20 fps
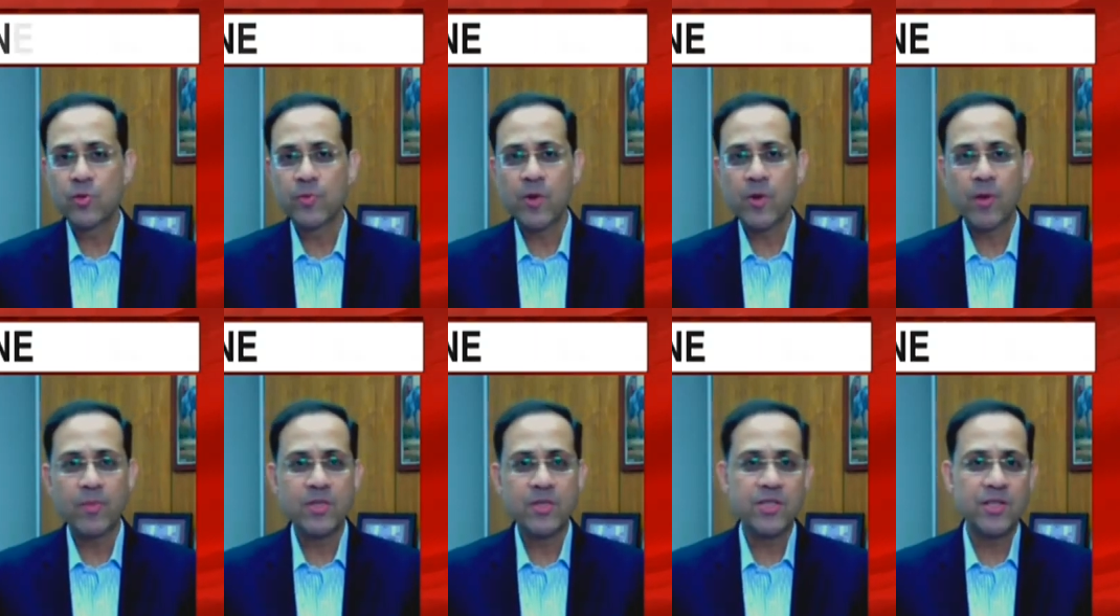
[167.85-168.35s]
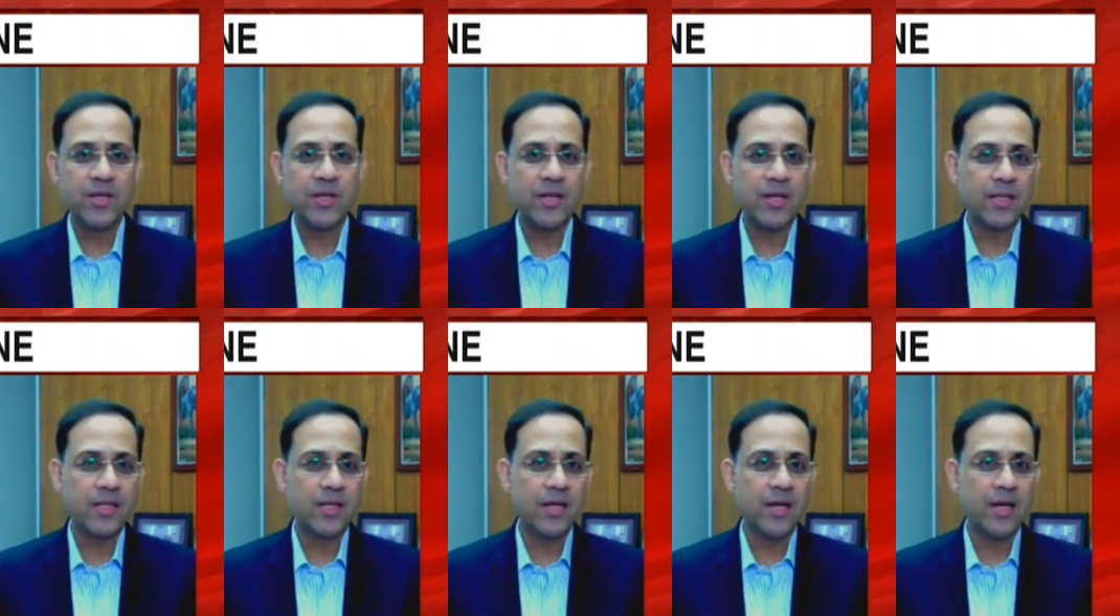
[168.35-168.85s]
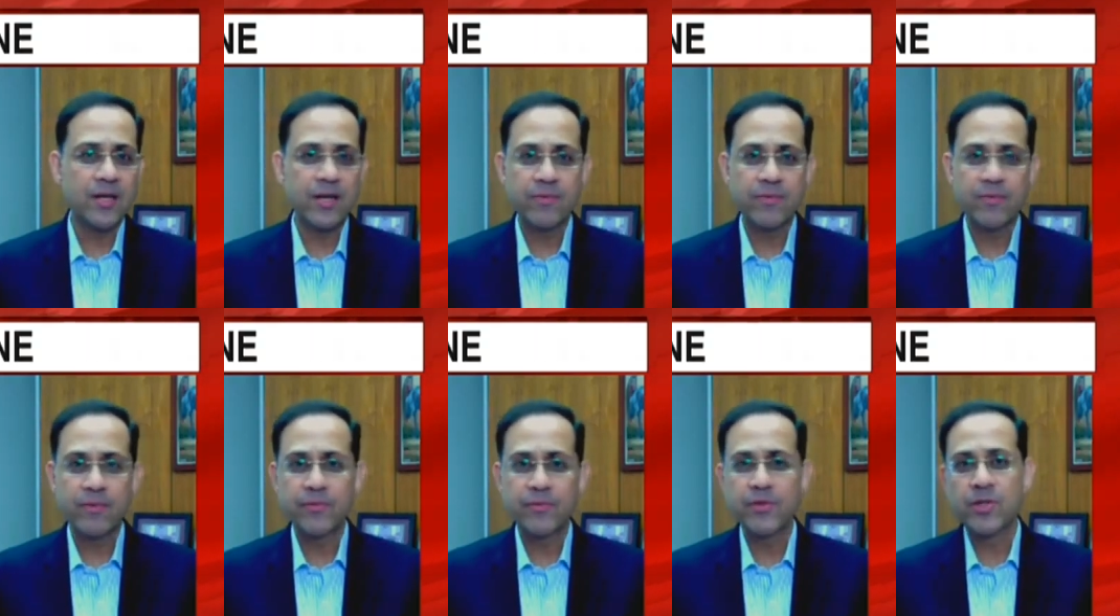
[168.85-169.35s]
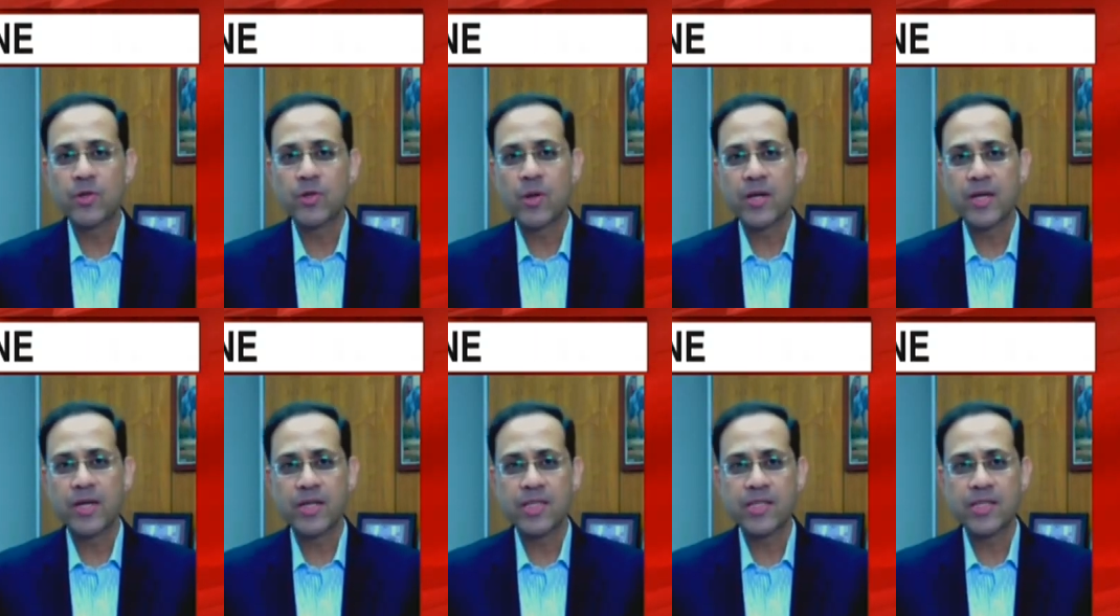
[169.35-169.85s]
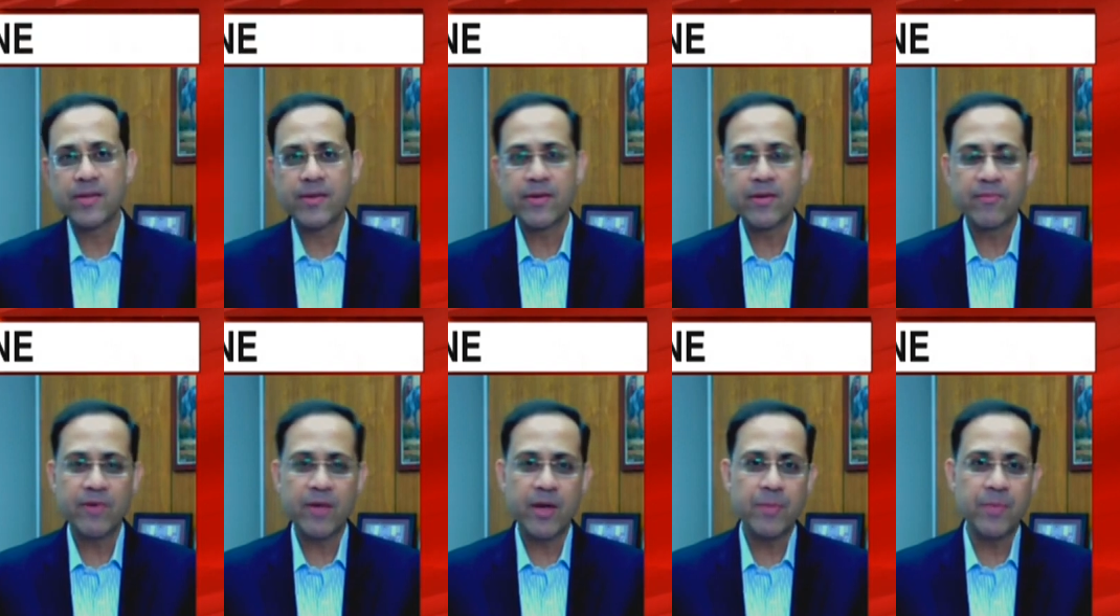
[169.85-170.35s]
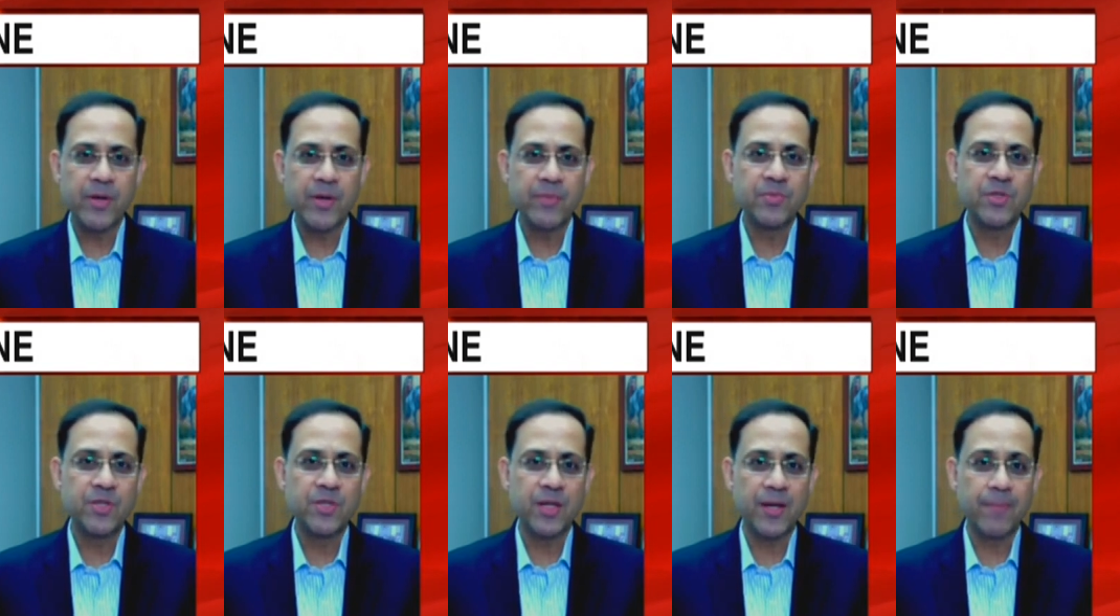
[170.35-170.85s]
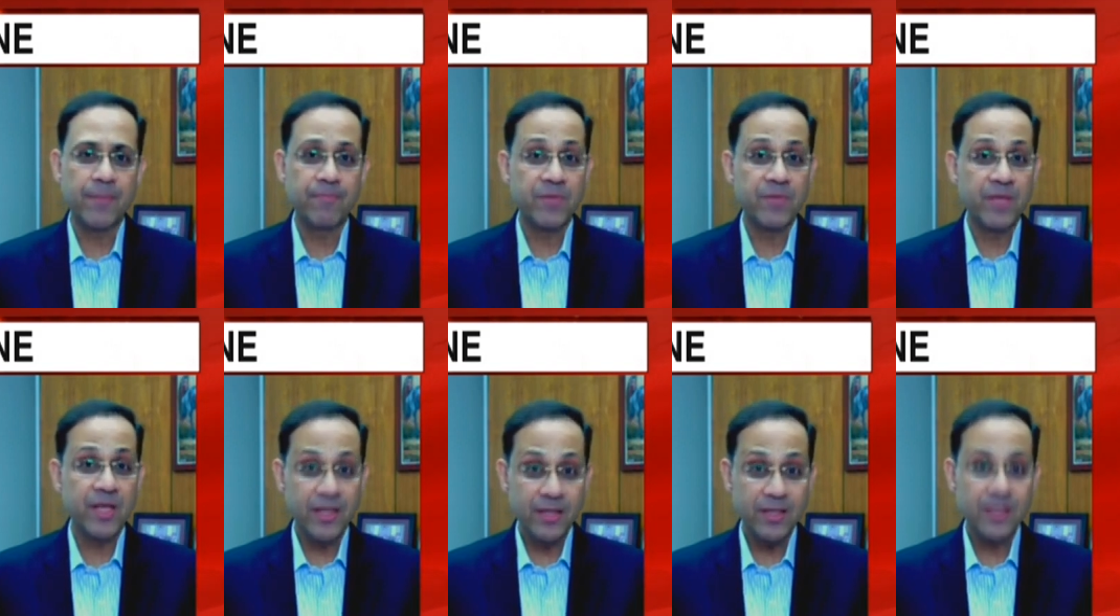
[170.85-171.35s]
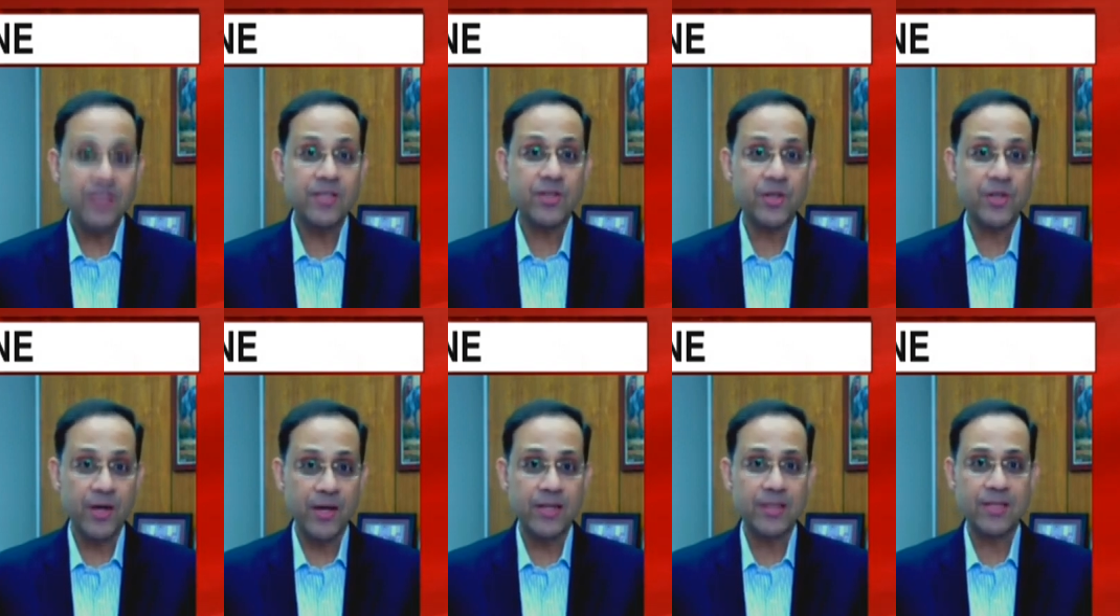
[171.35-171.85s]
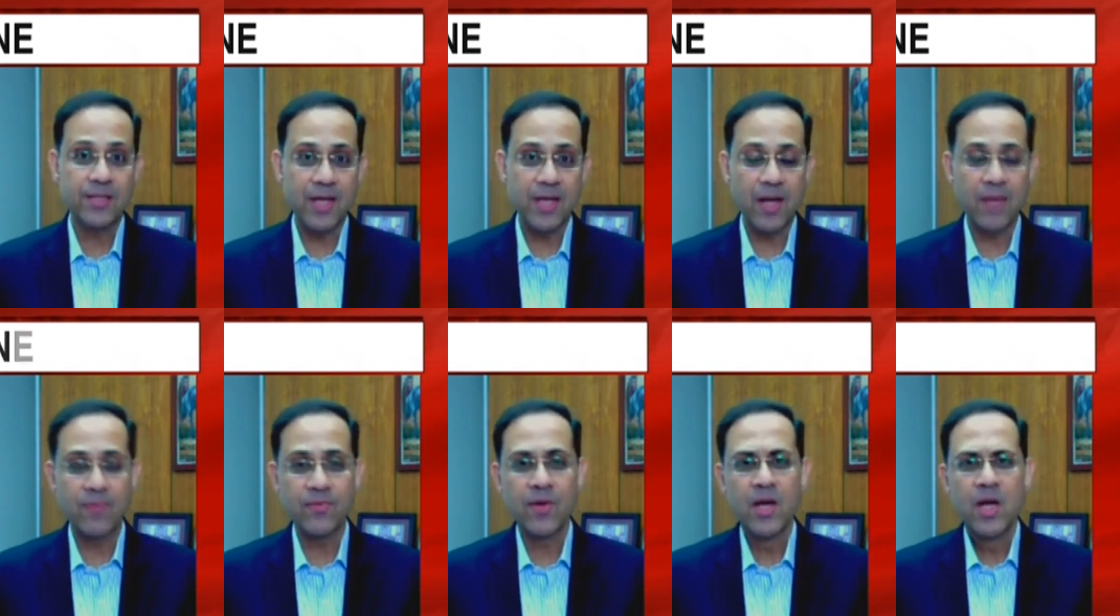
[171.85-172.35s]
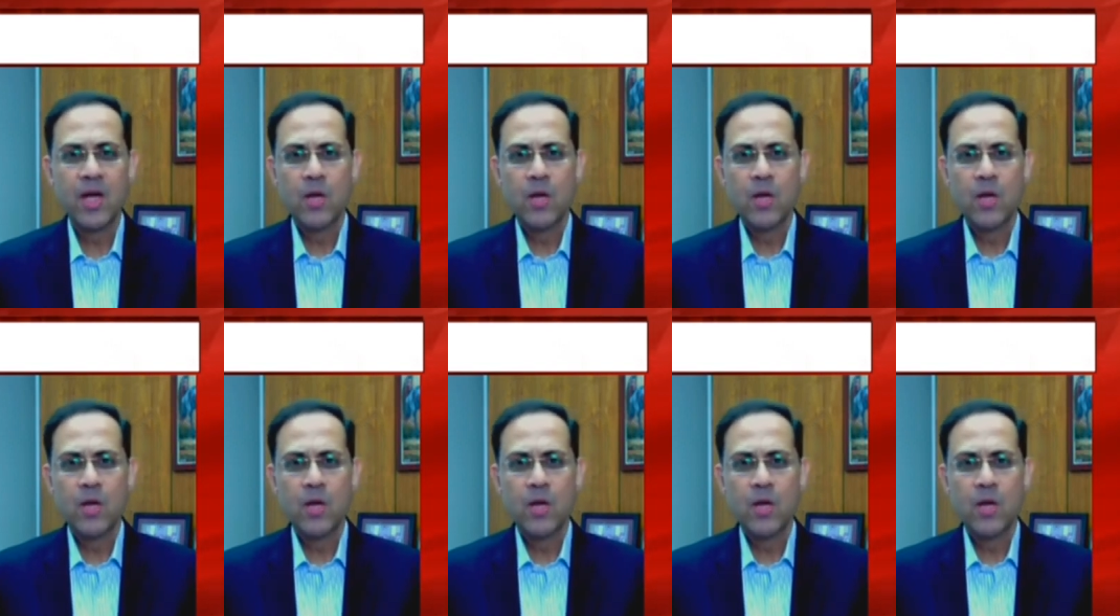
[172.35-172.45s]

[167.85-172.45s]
you'll probably see another 150 to 175 bits uh, in this year itself,